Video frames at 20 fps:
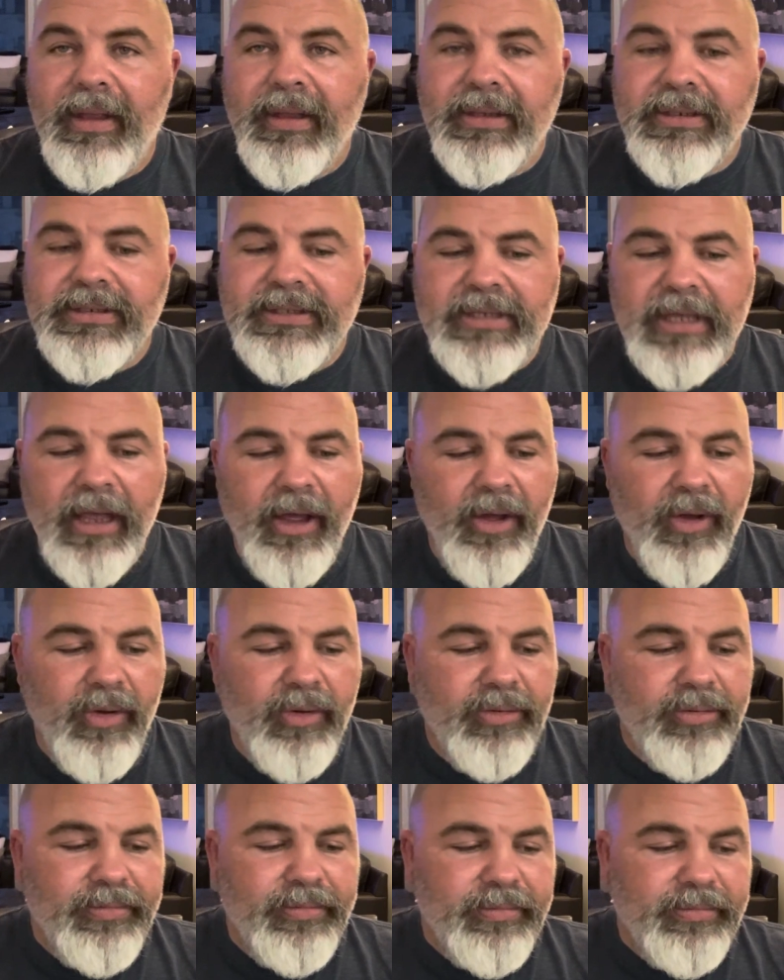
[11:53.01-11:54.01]

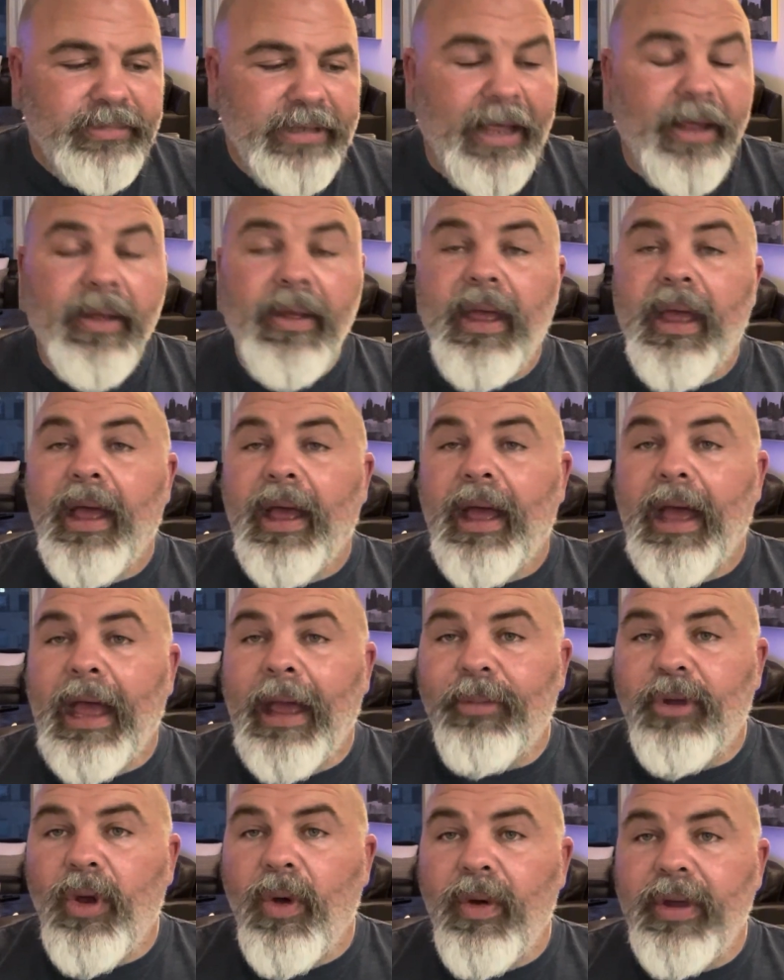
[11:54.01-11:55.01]
So yeah,
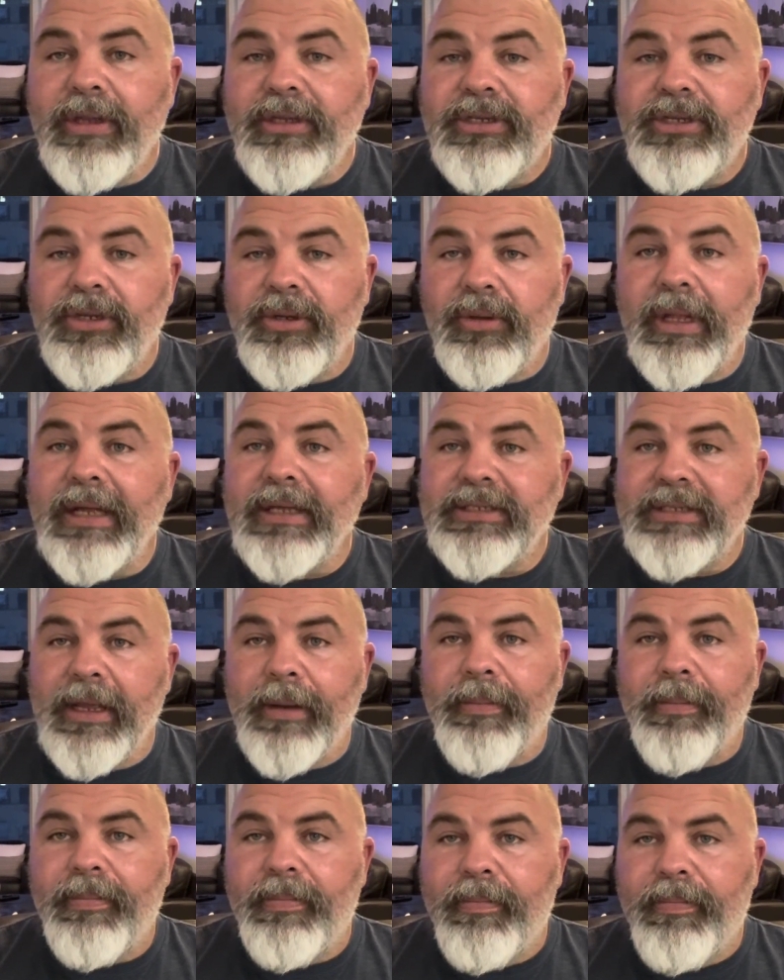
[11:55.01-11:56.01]
I'm going to, like I
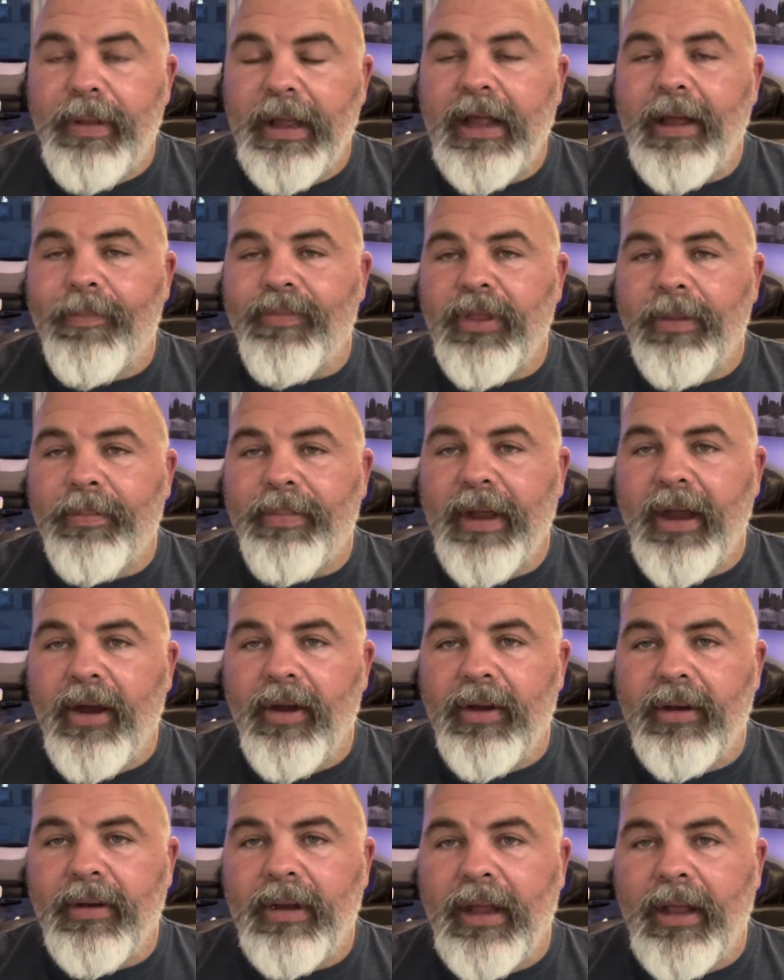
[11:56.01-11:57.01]
said, pick up the
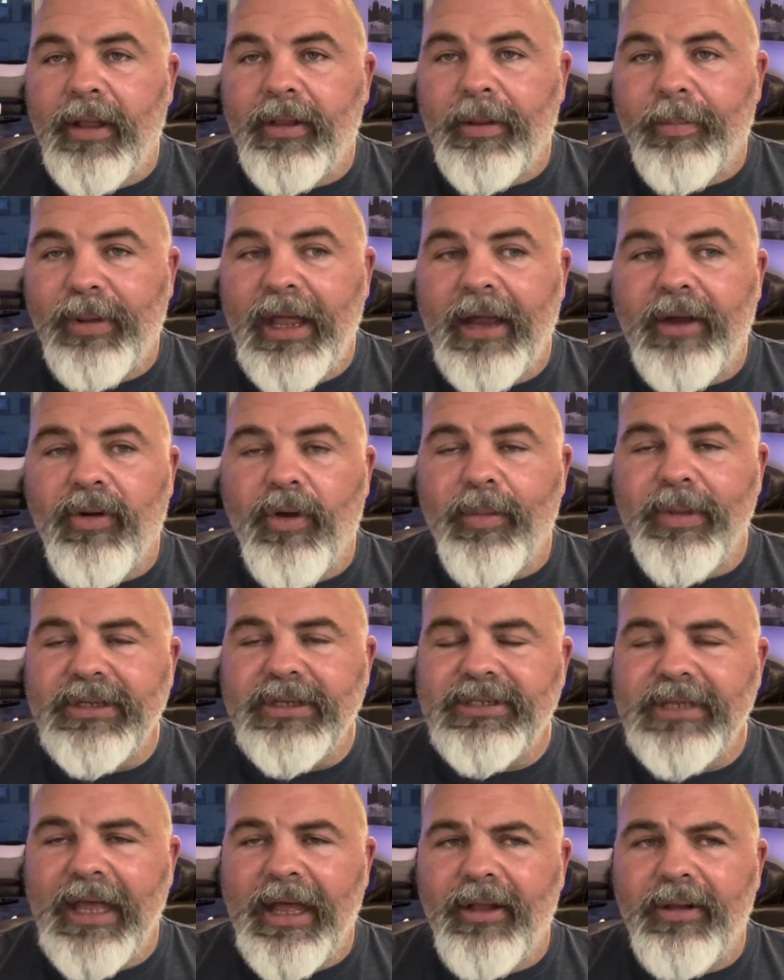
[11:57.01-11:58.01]
pair in the Black Chrome
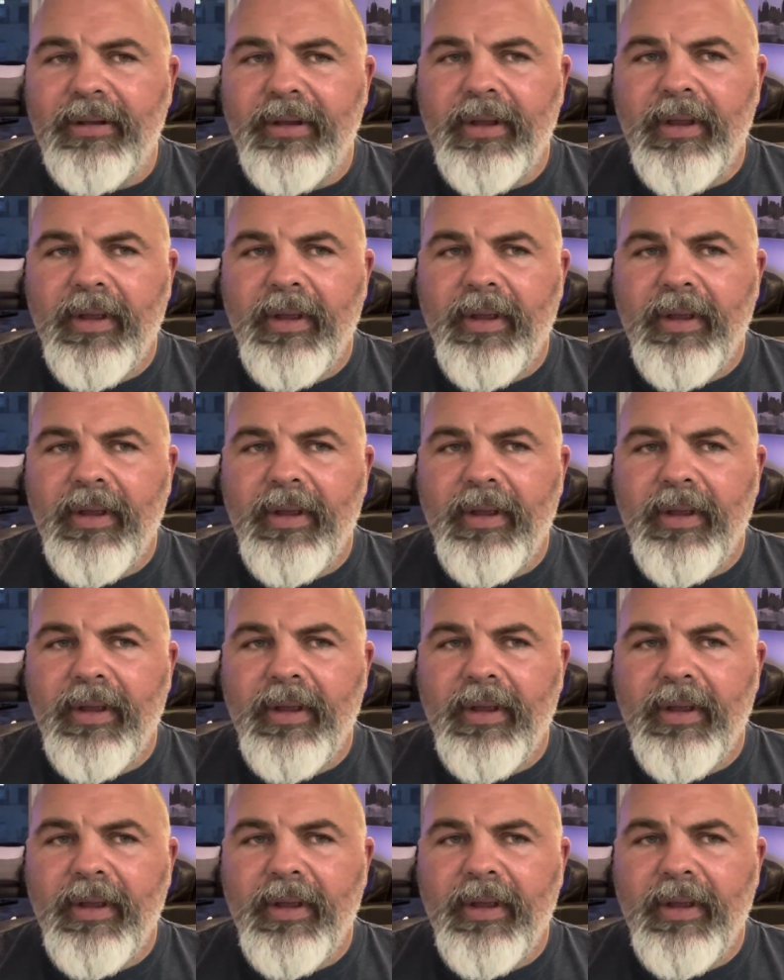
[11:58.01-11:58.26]
XL,